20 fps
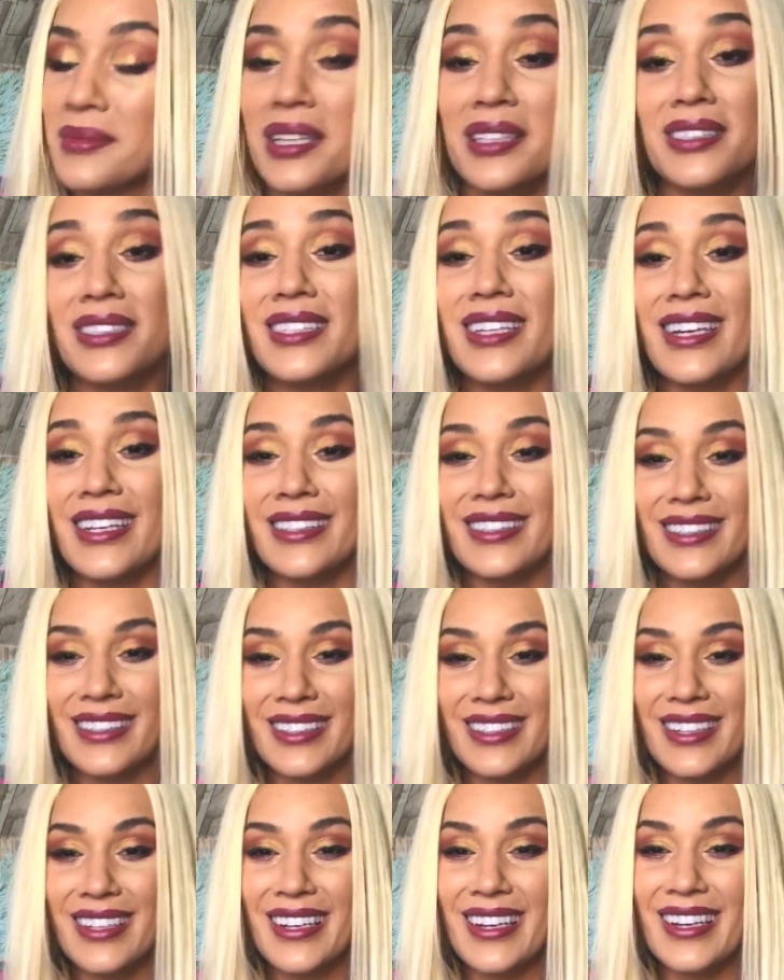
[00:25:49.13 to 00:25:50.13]
neat.
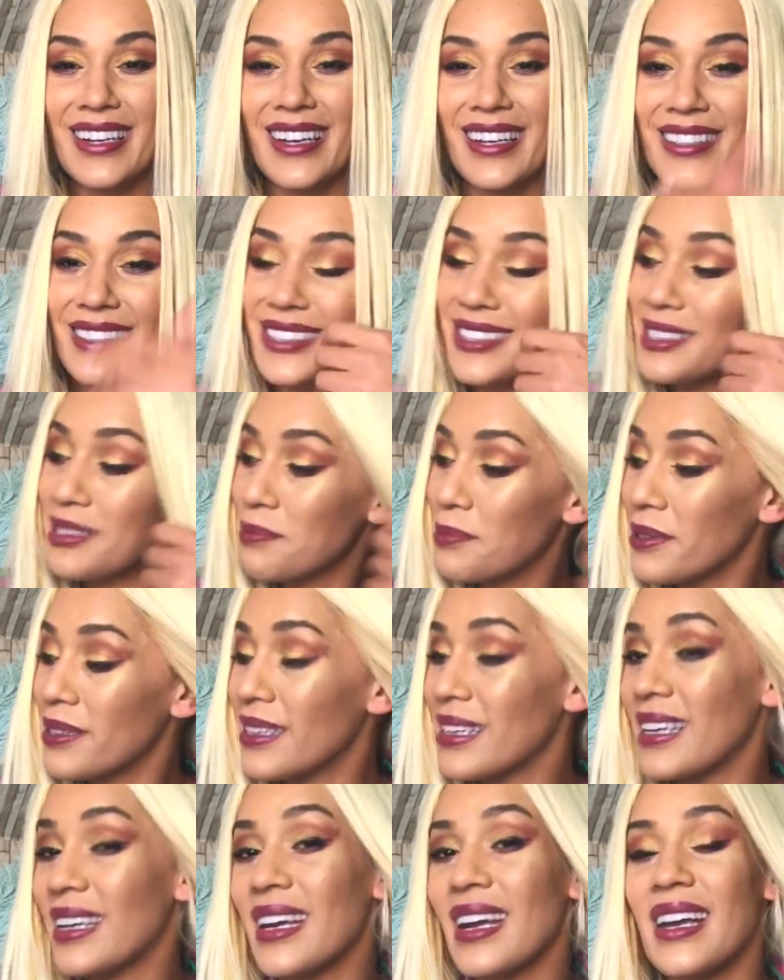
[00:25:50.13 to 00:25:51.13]
It's super
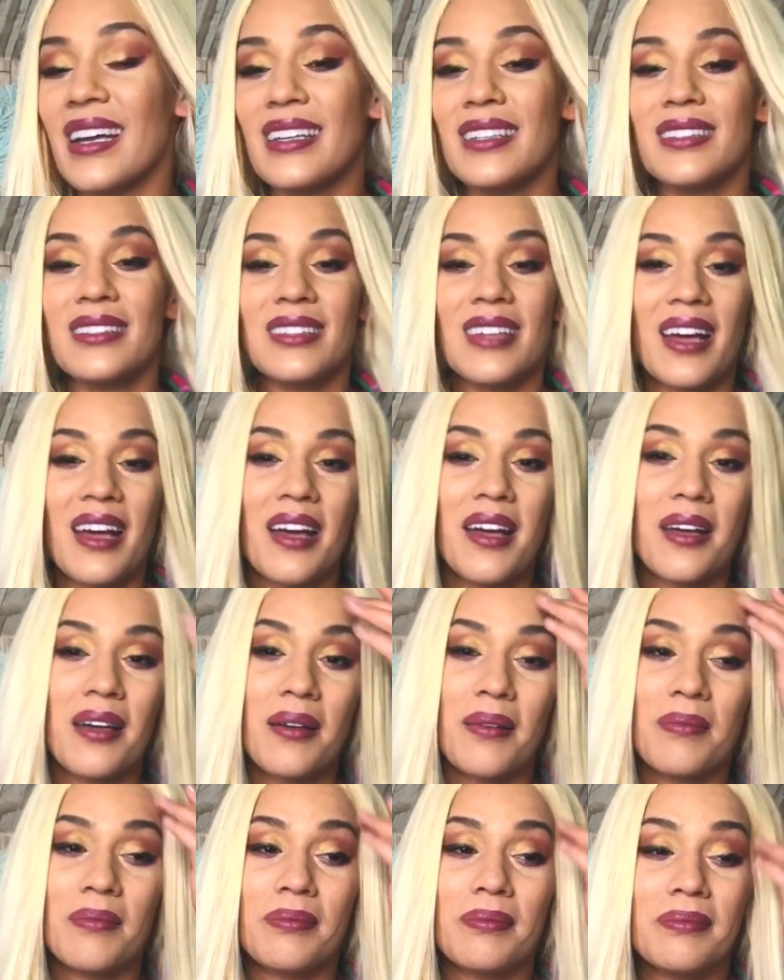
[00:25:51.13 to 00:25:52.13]
neat. It's
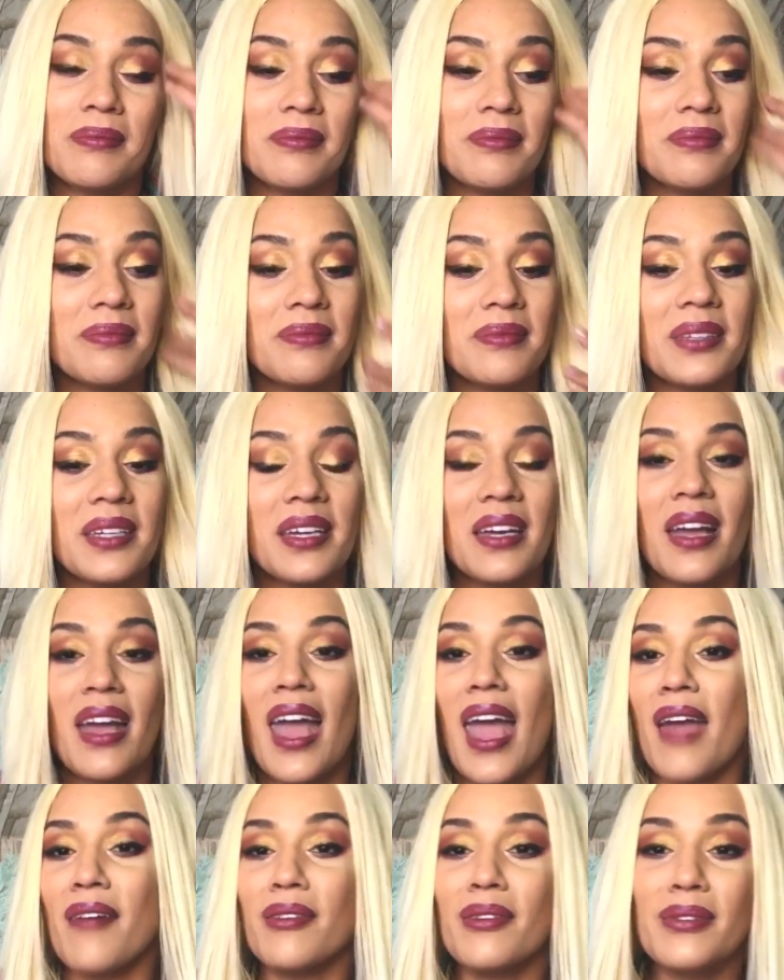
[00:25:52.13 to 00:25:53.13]

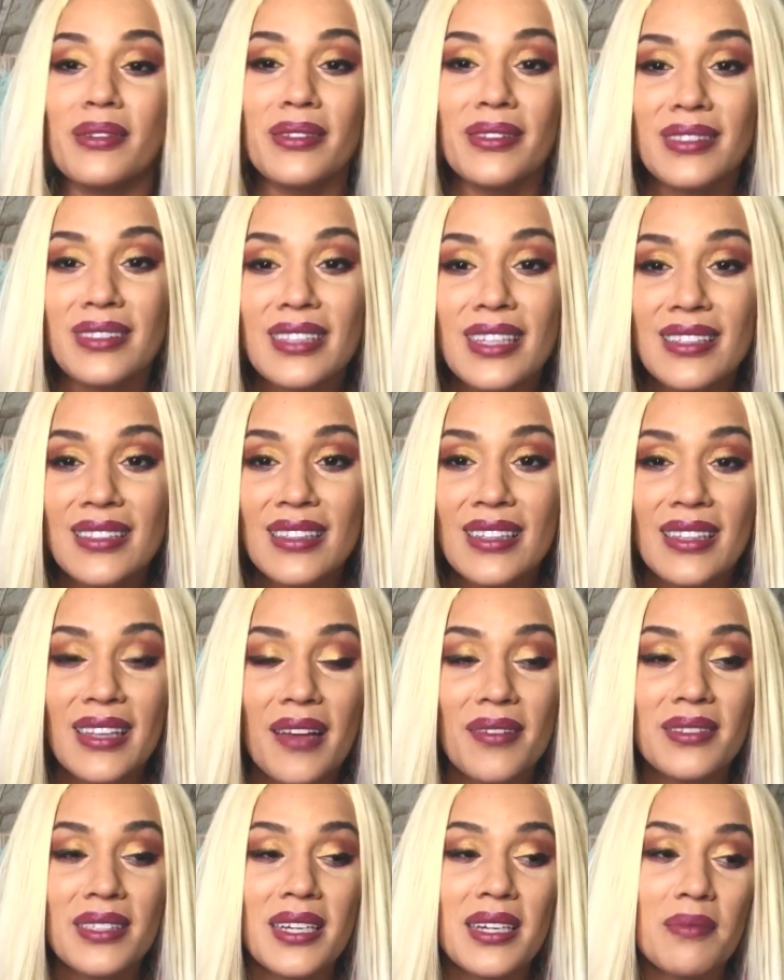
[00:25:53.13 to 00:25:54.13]
everyone who sees it
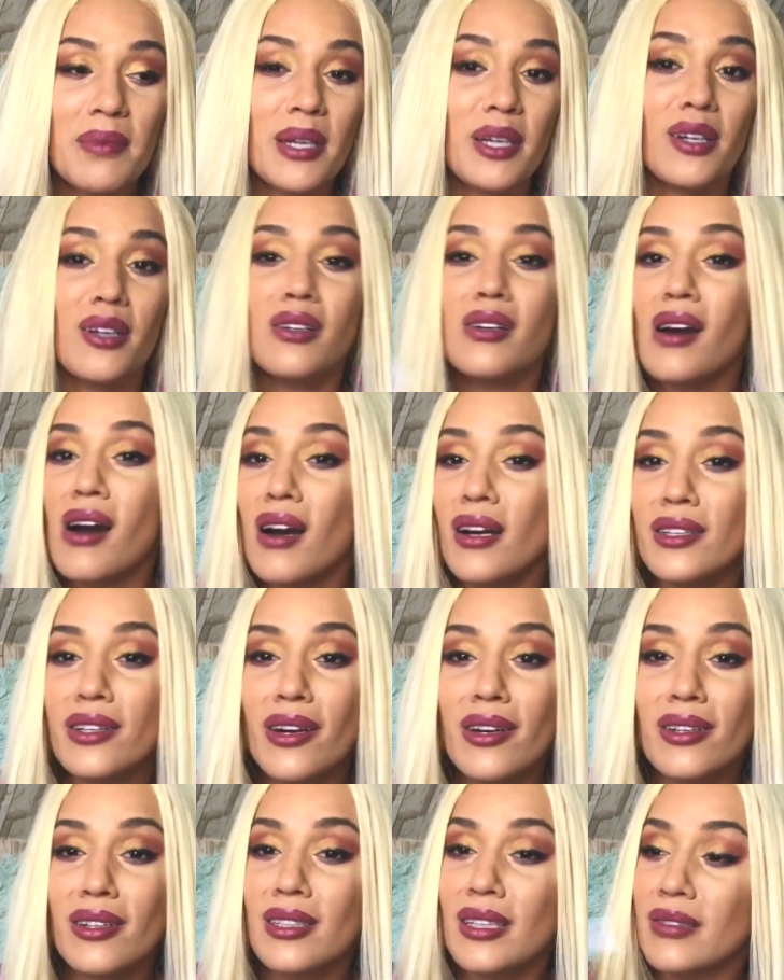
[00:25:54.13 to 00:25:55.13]
loves it. My
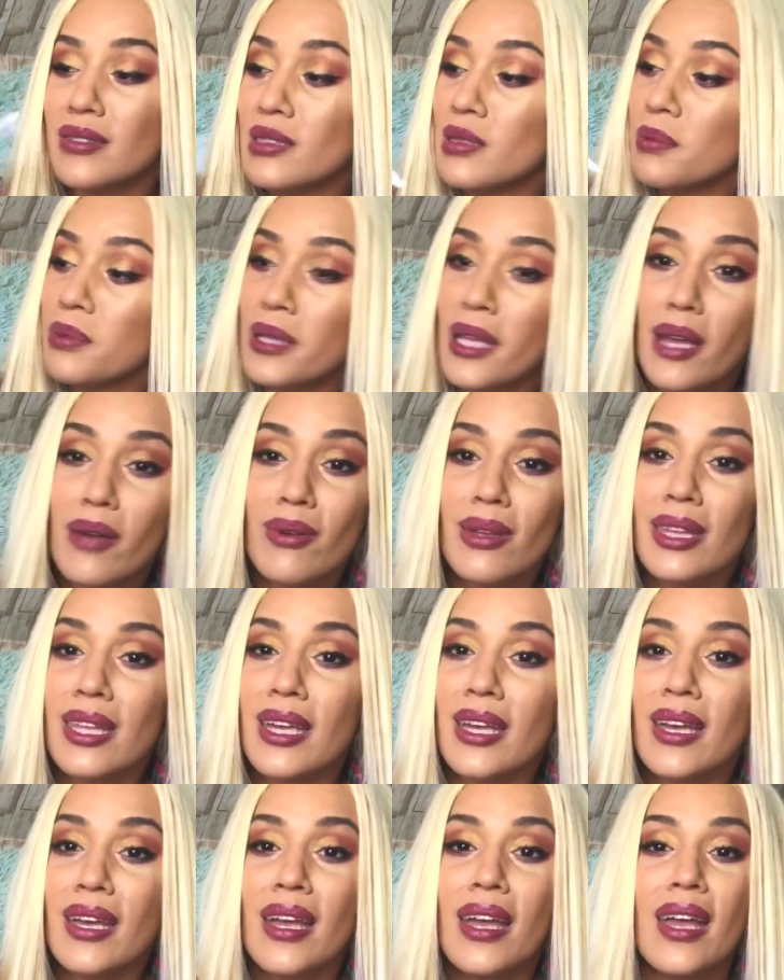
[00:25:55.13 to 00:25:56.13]
goddaughter loves to play with
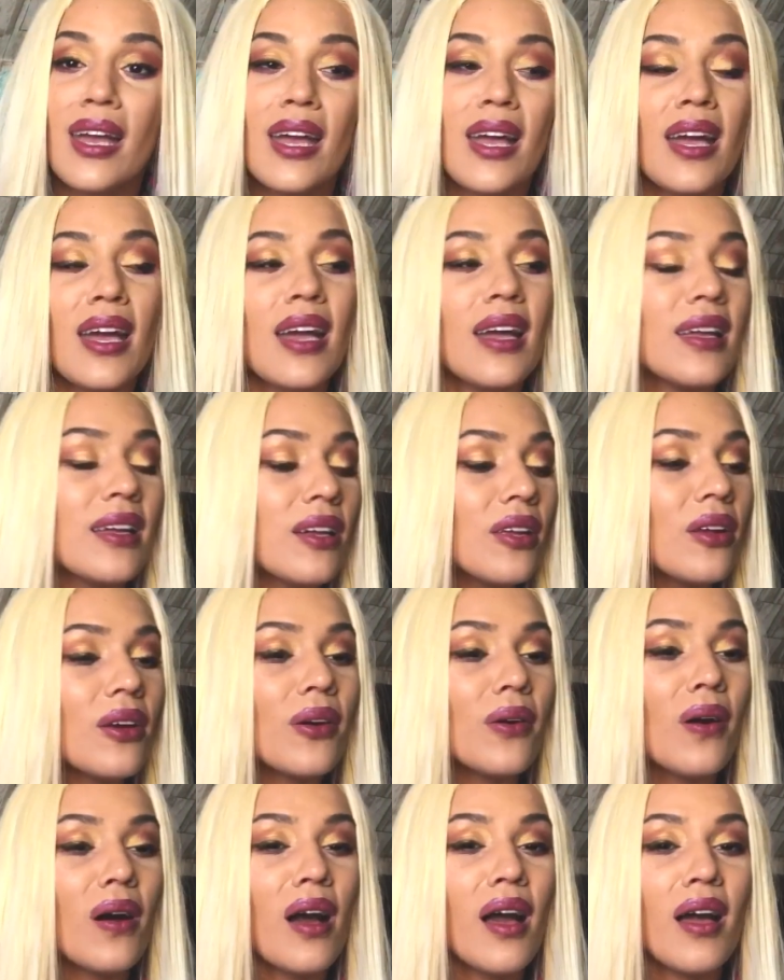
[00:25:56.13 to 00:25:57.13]
it. You know,
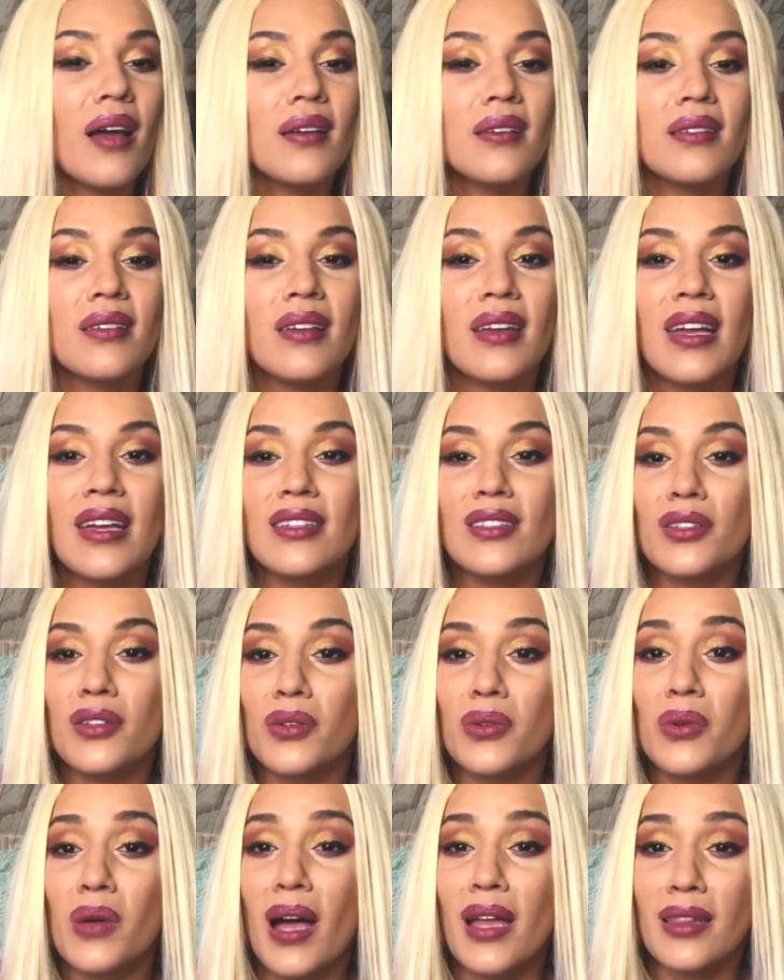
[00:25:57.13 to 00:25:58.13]
it's
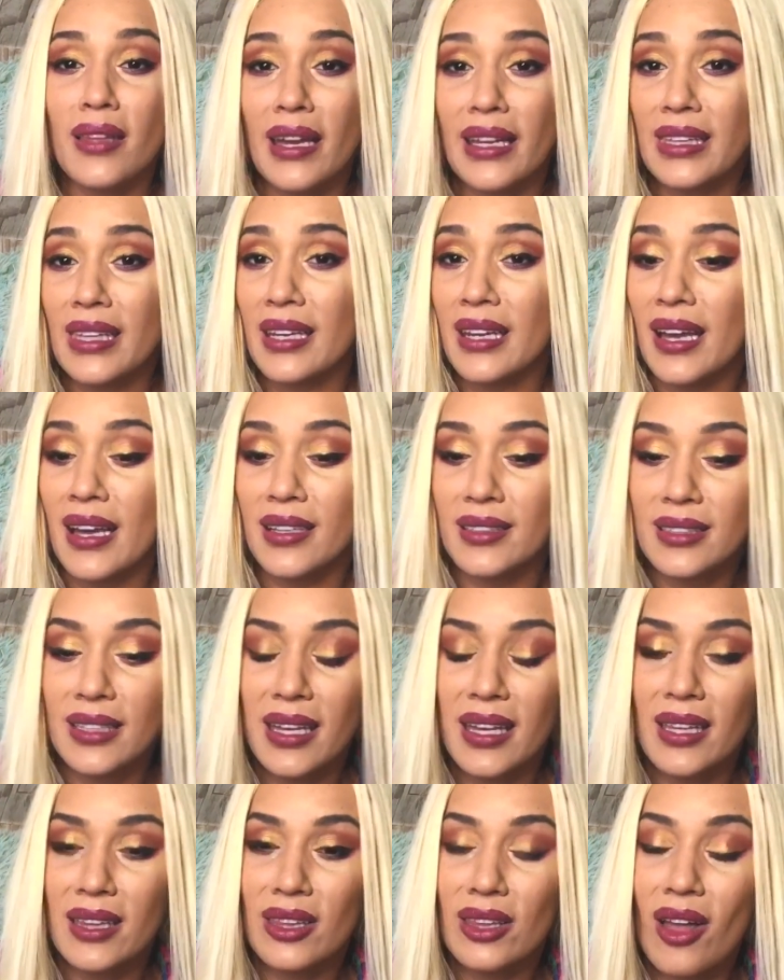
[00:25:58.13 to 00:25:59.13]
cool. I like that it has a
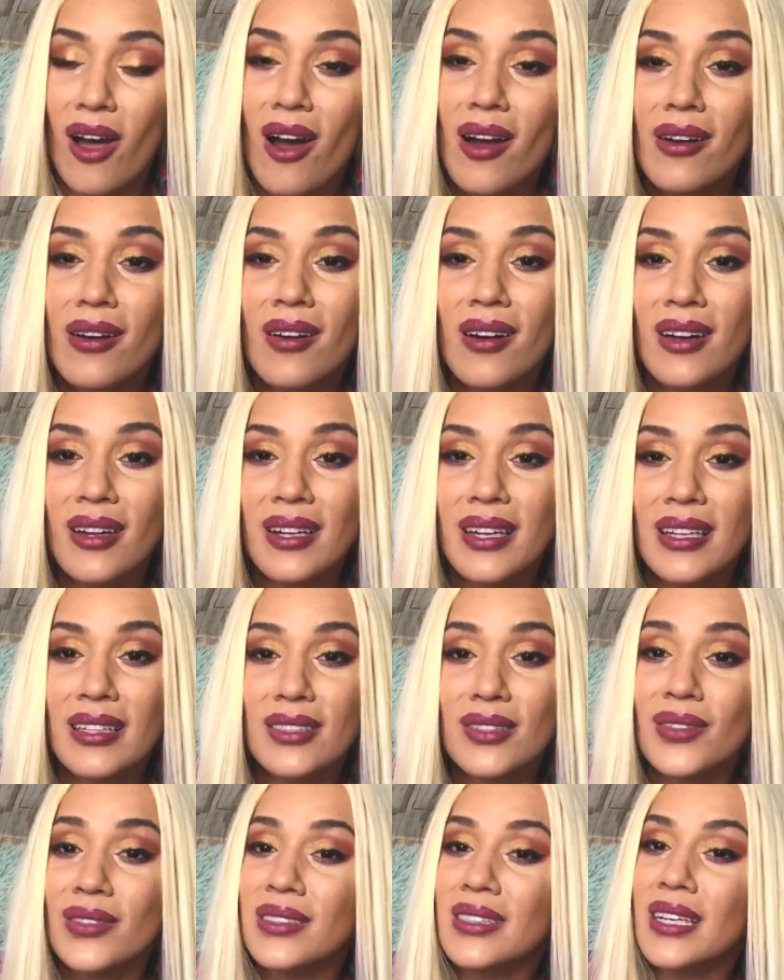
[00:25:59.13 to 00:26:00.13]
lock on it,
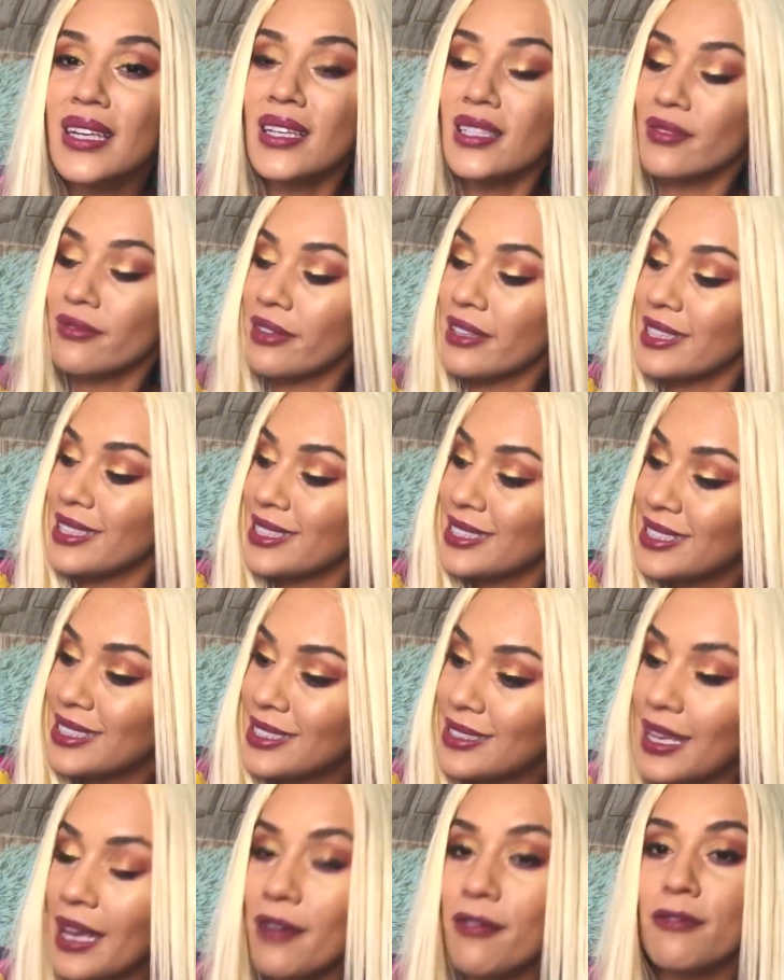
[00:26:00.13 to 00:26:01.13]
so it's like a very
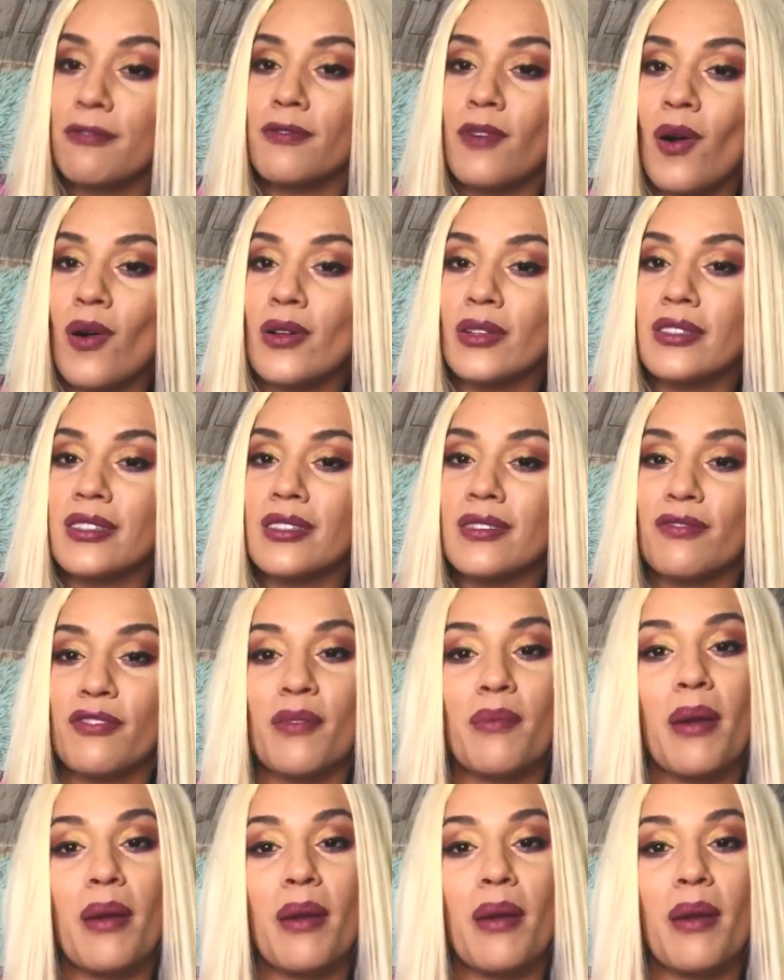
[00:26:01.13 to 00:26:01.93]
safe vault for my